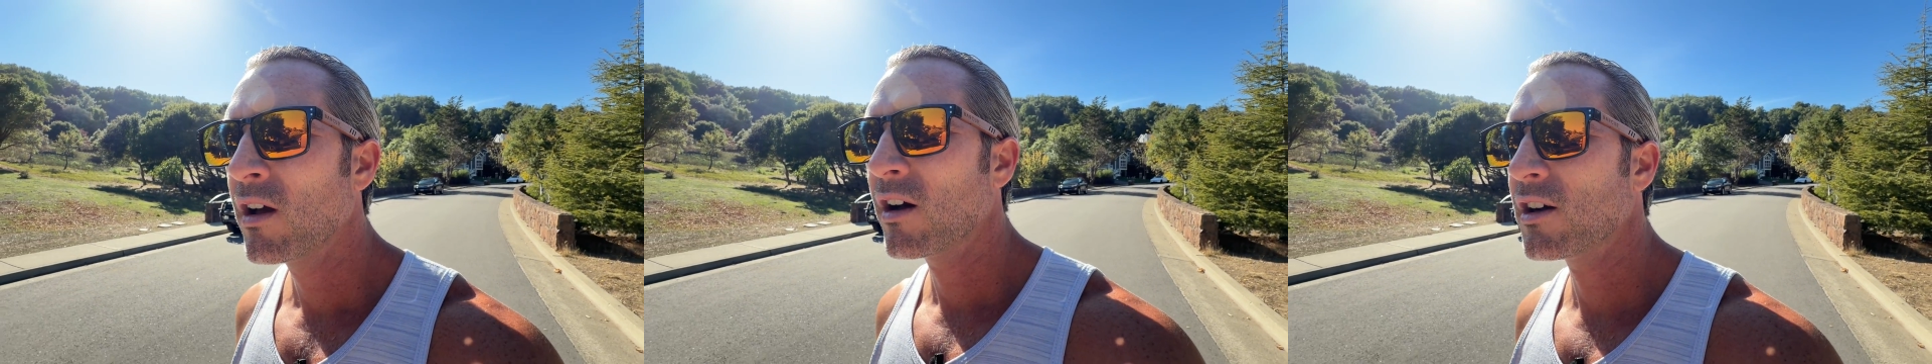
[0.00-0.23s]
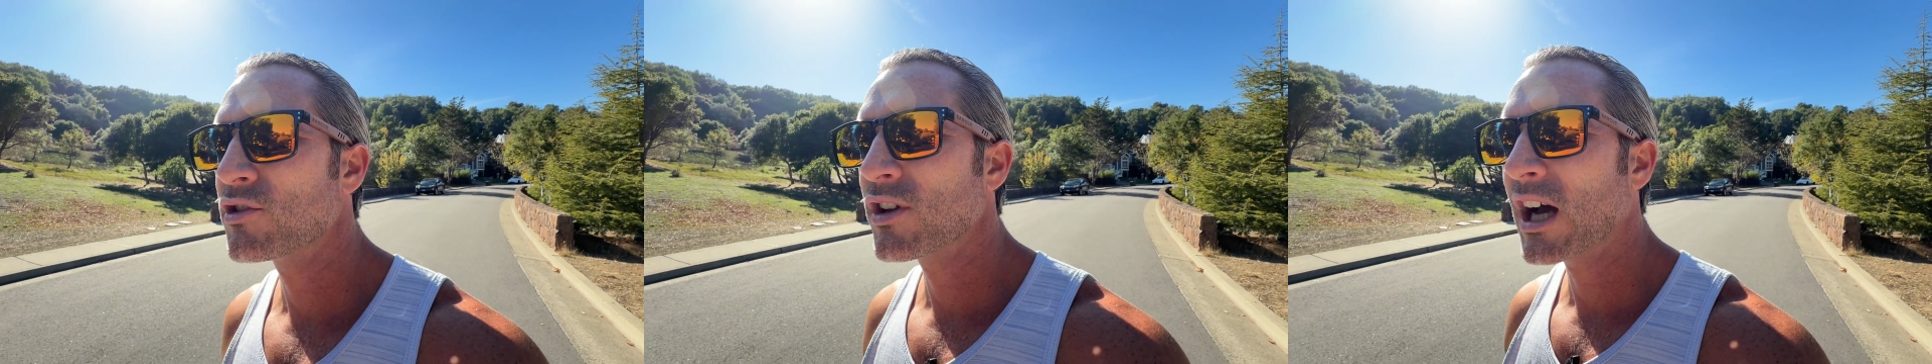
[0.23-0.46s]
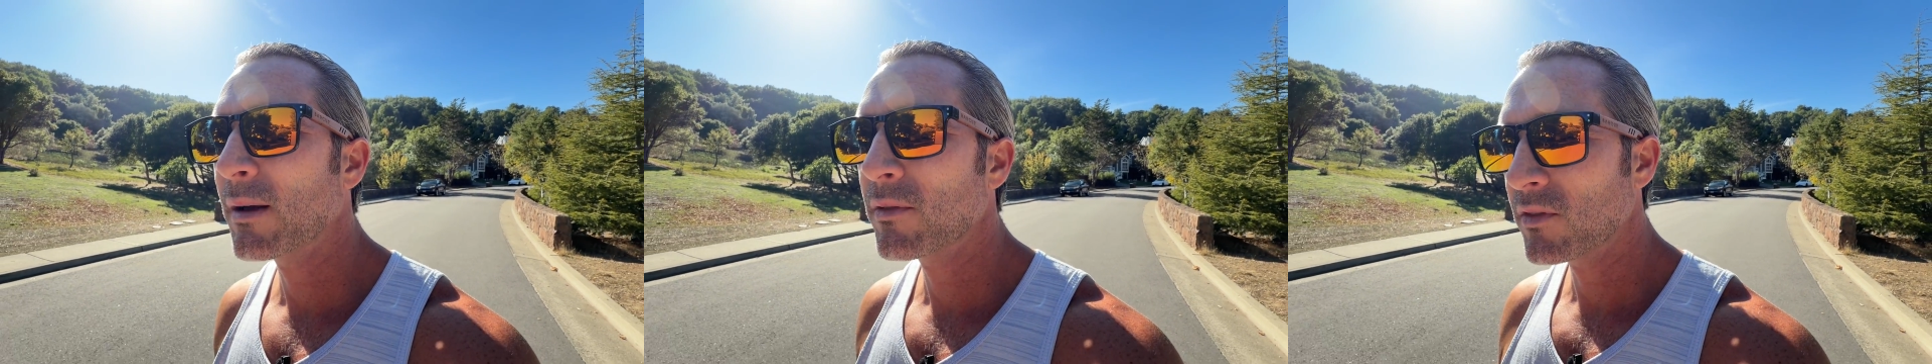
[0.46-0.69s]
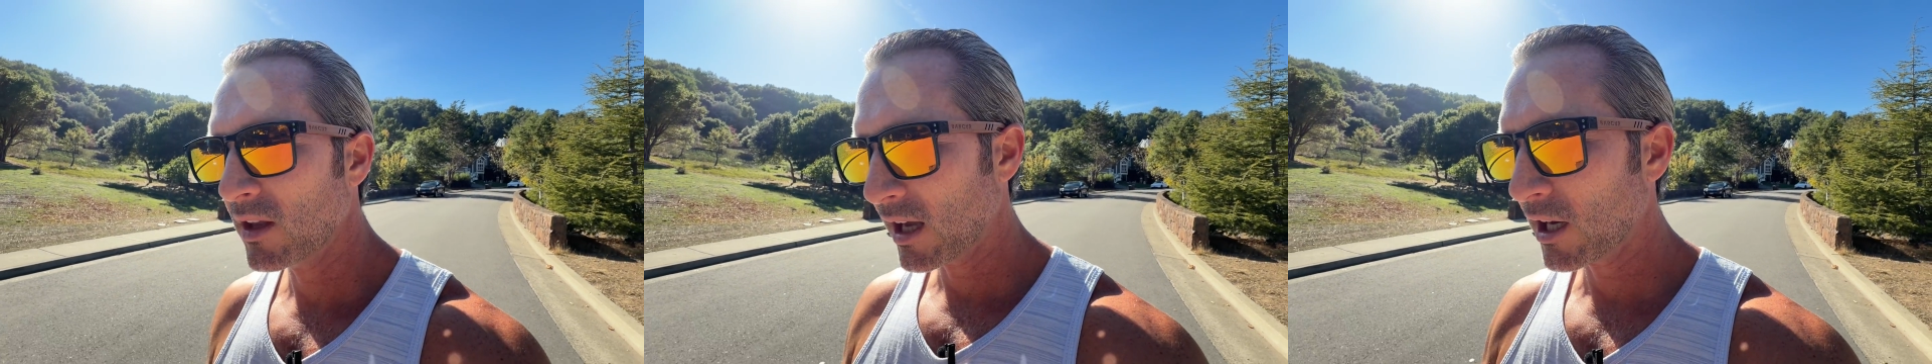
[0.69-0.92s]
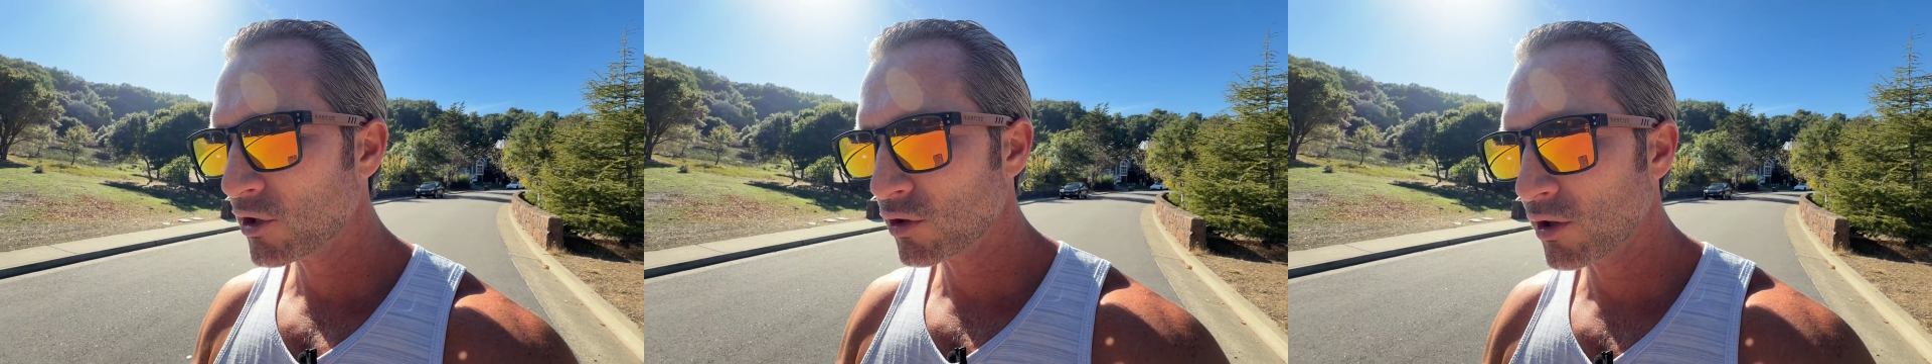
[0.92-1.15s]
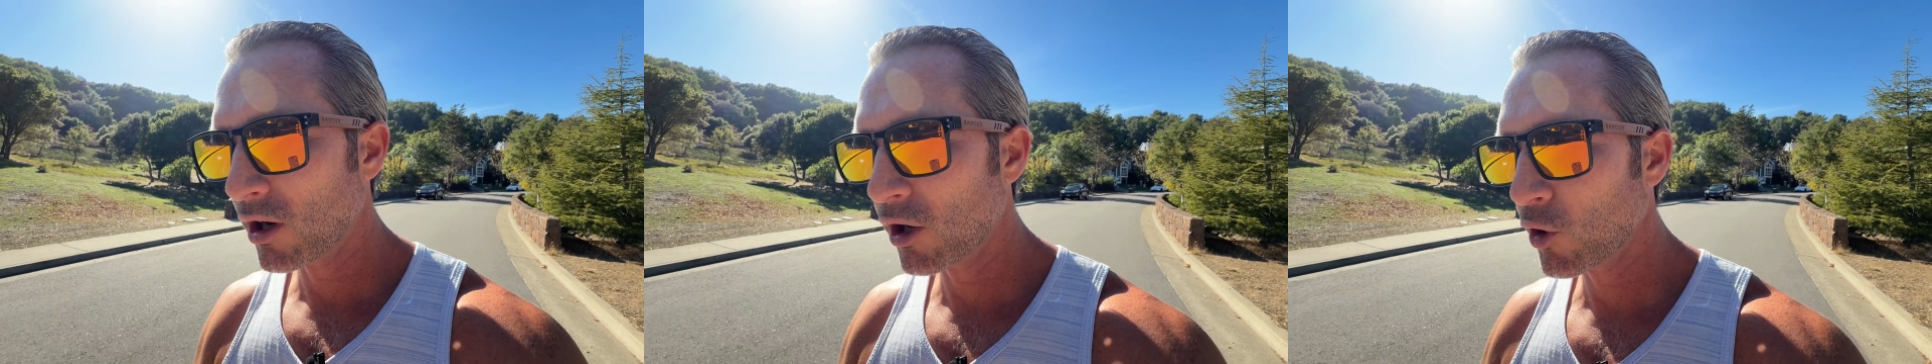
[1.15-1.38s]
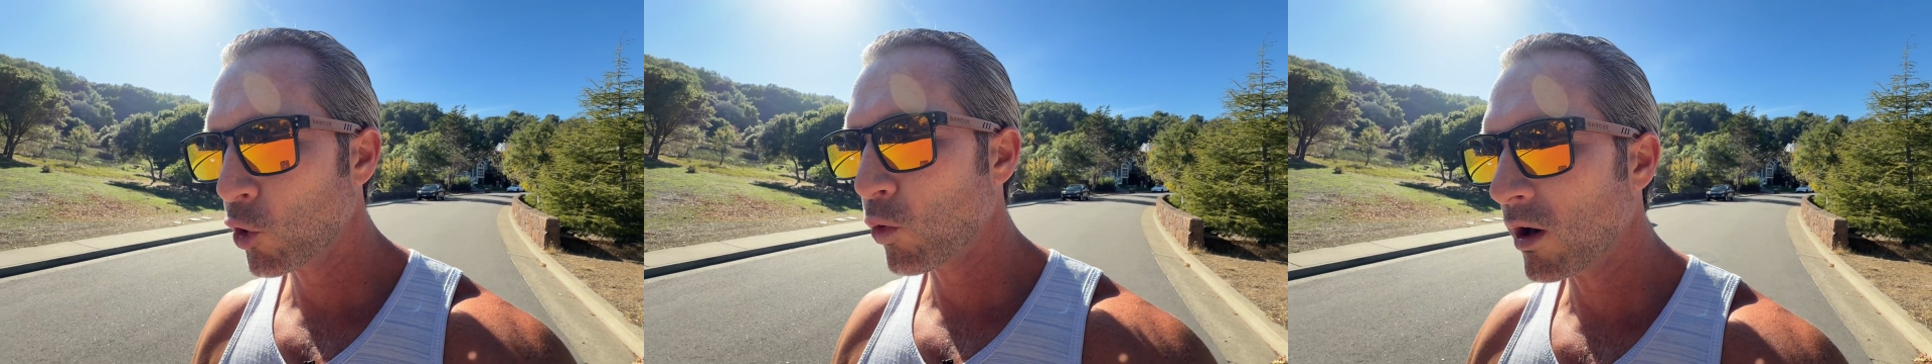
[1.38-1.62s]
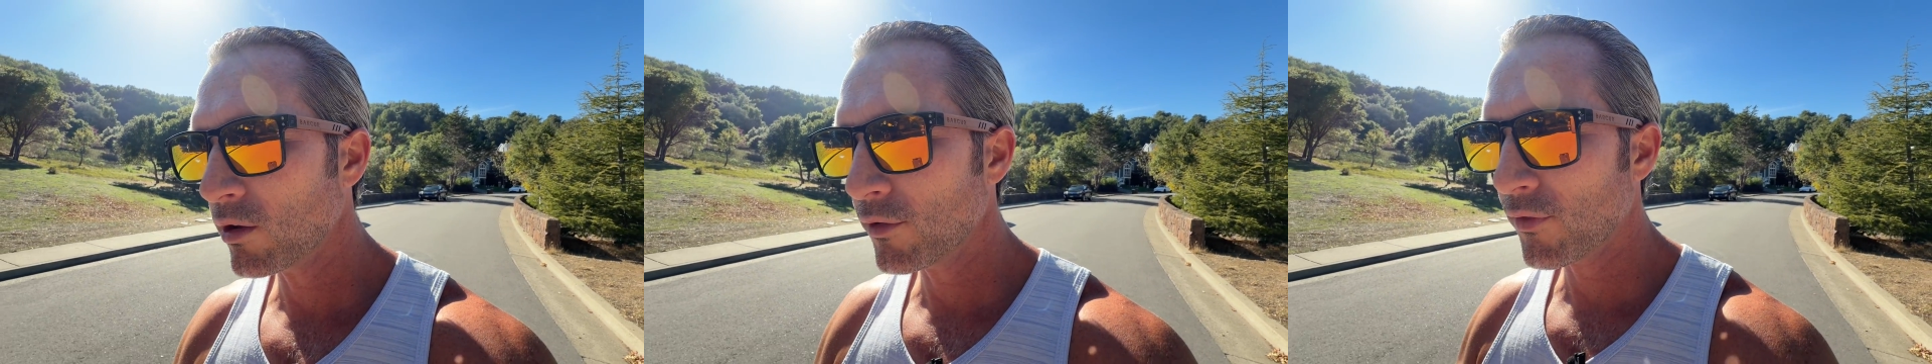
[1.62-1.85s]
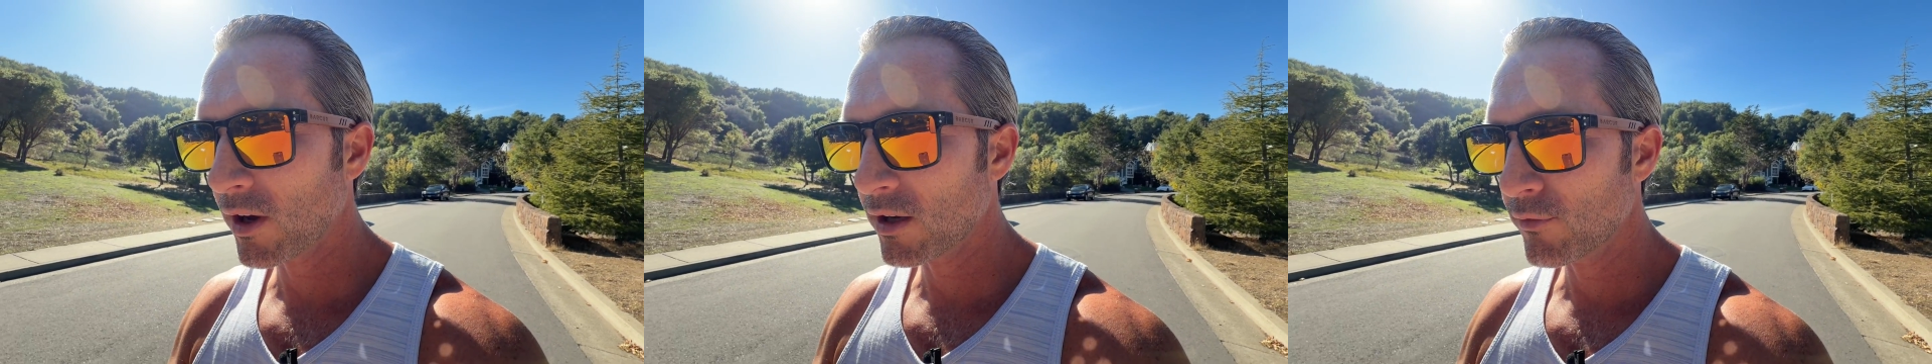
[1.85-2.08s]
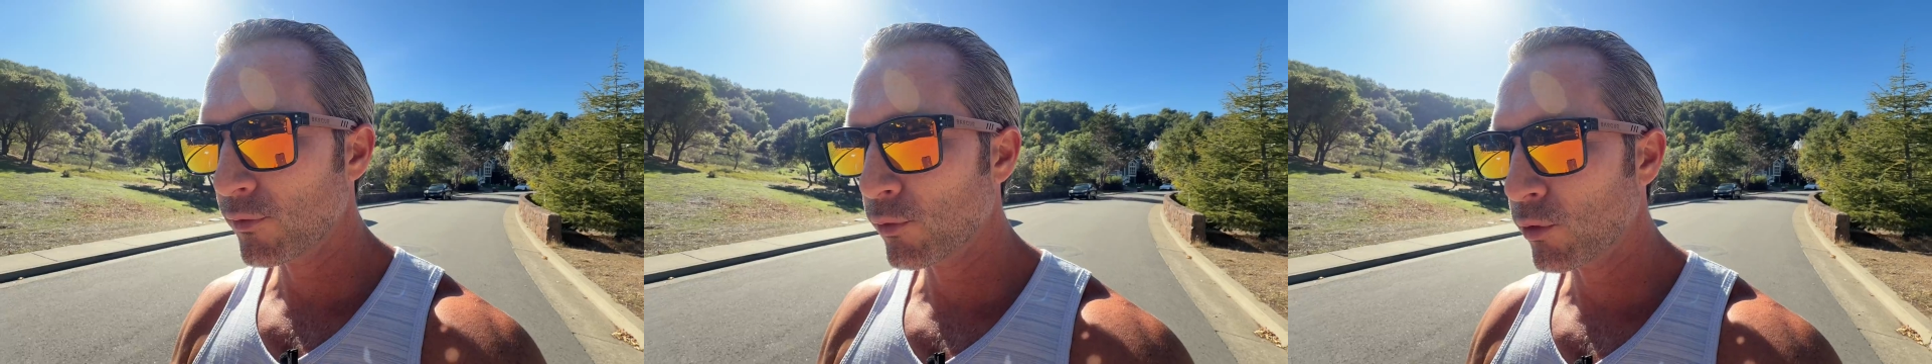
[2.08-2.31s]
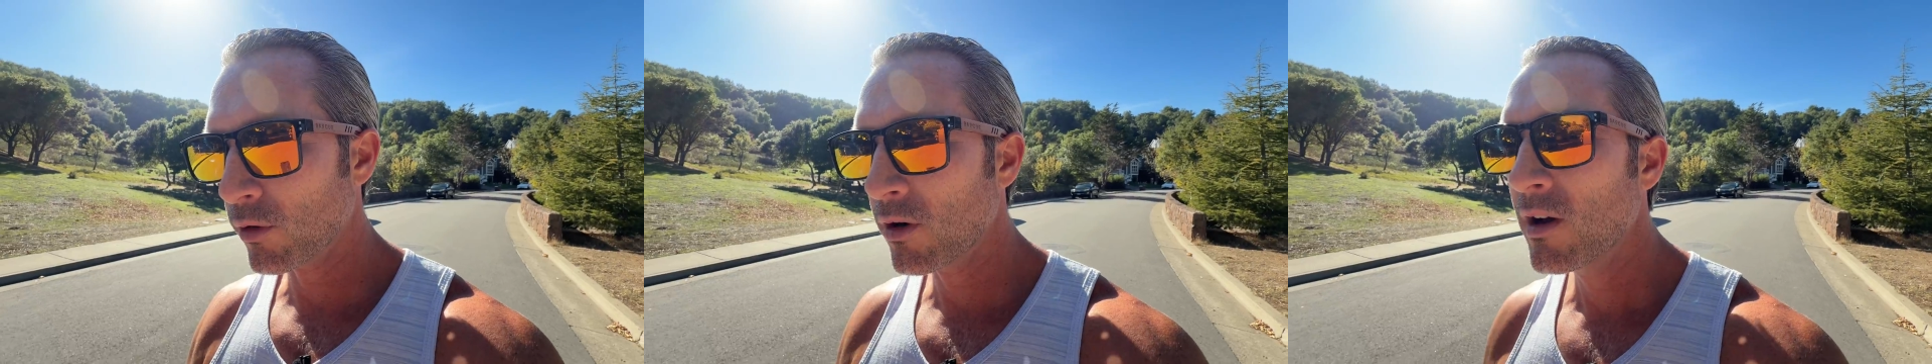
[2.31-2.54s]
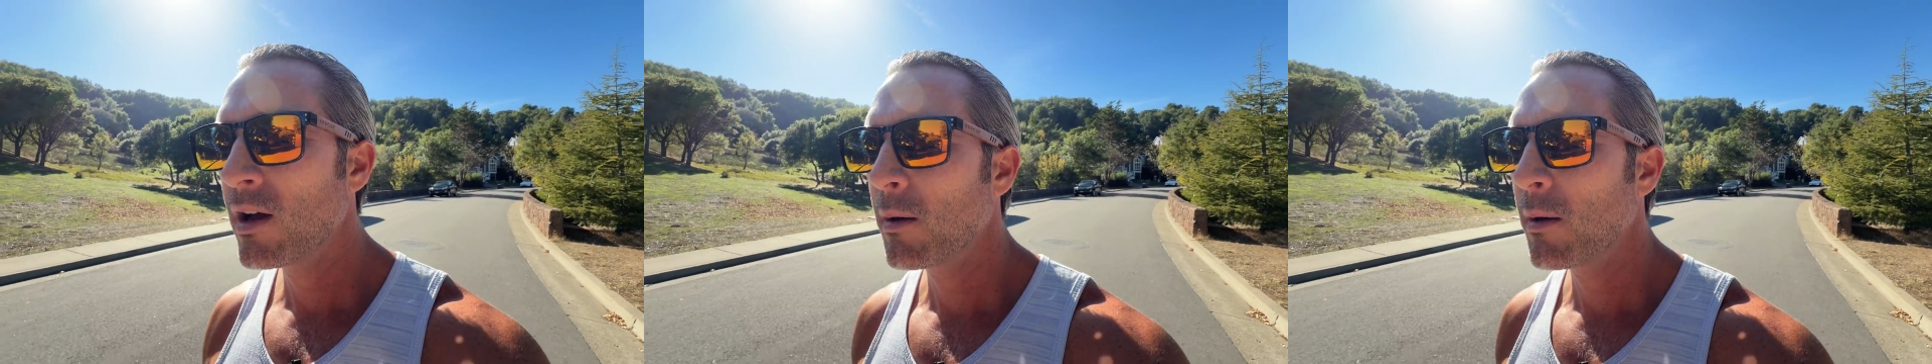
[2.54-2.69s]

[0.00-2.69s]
a job that they actually are qualified for,